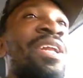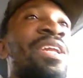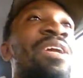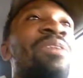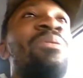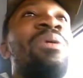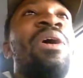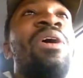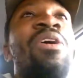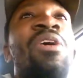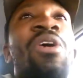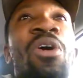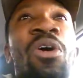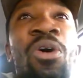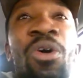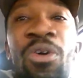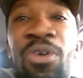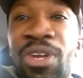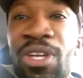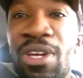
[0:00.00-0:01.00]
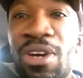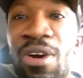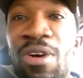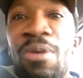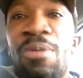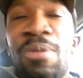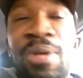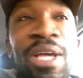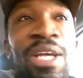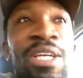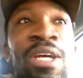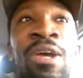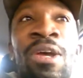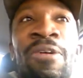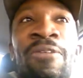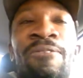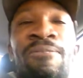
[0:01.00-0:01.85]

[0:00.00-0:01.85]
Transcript: Now we have all these home games.